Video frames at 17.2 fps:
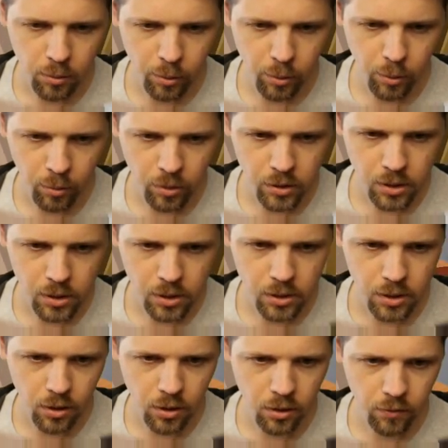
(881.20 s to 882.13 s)
by
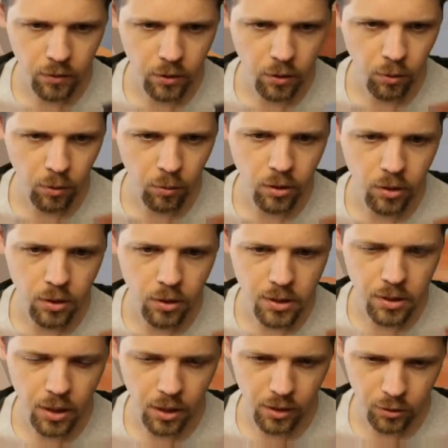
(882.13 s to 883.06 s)
1/16 of a node.
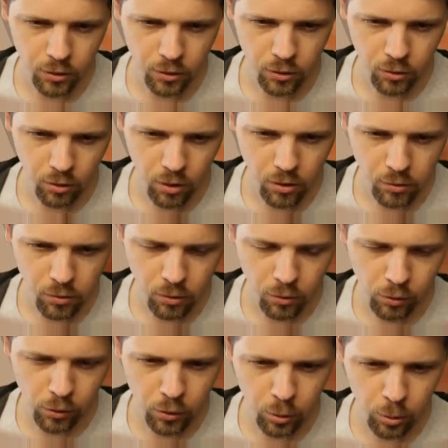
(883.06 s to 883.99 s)
These textures are also
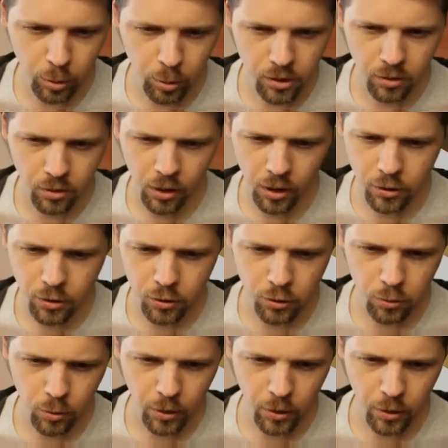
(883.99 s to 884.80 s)
32 pixel textures, so I